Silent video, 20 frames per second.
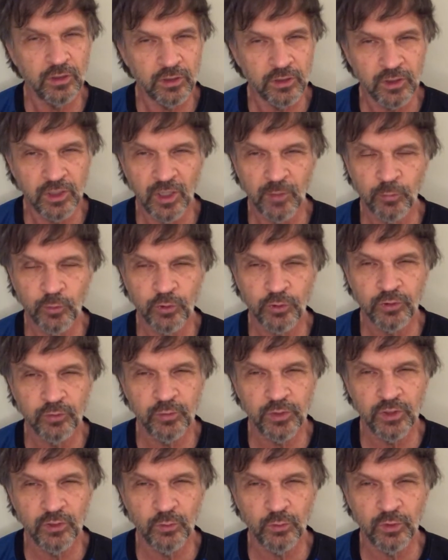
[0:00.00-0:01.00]
Gepard could
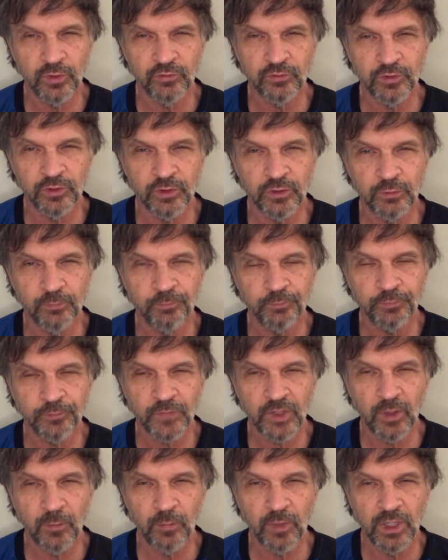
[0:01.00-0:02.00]
be the one for you.
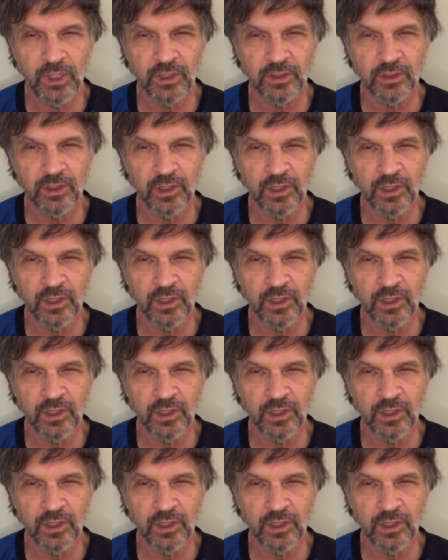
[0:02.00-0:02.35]
But